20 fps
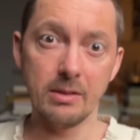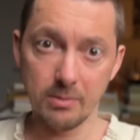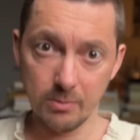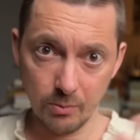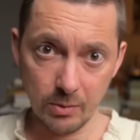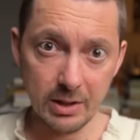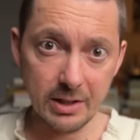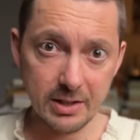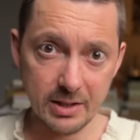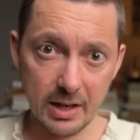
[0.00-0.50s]

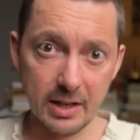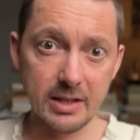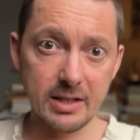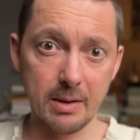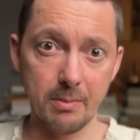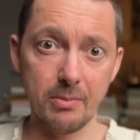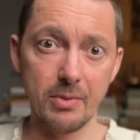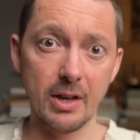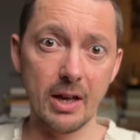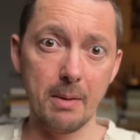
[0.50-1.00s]
we'll say
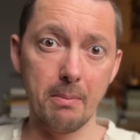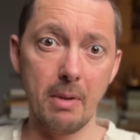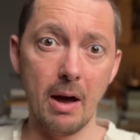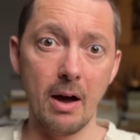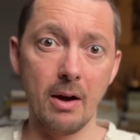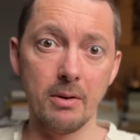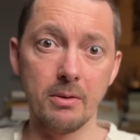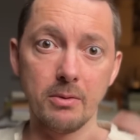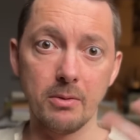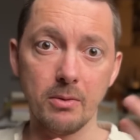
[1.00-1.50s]
something
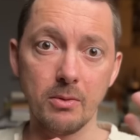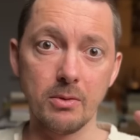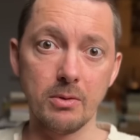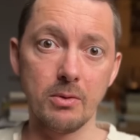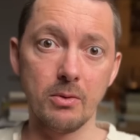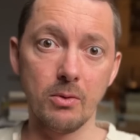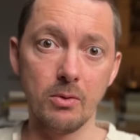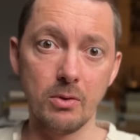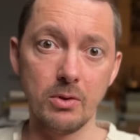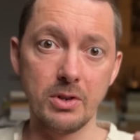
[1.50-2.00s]
about
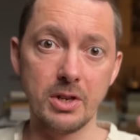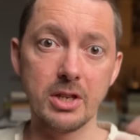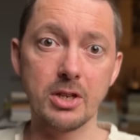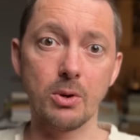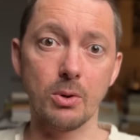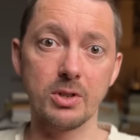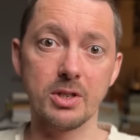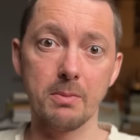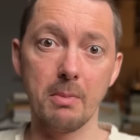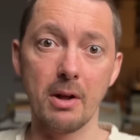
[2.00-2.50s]

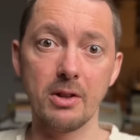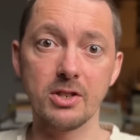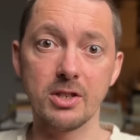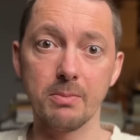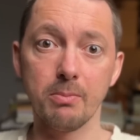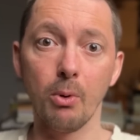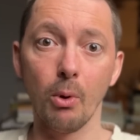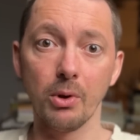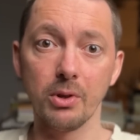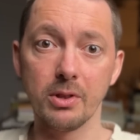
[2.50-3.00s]
discourse about
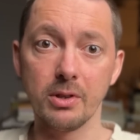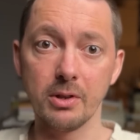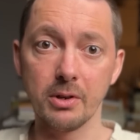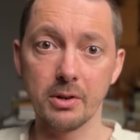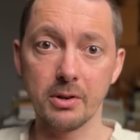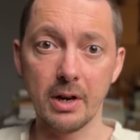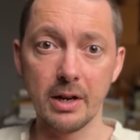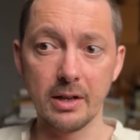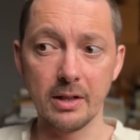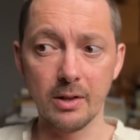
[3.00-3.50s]
support in
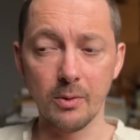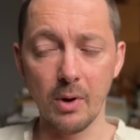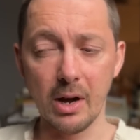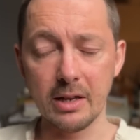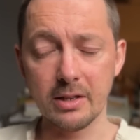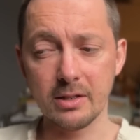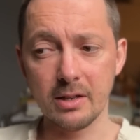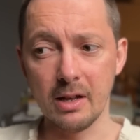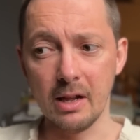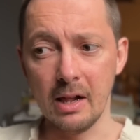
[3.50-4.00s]
Ukraine in the
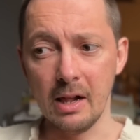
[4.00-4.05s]
West.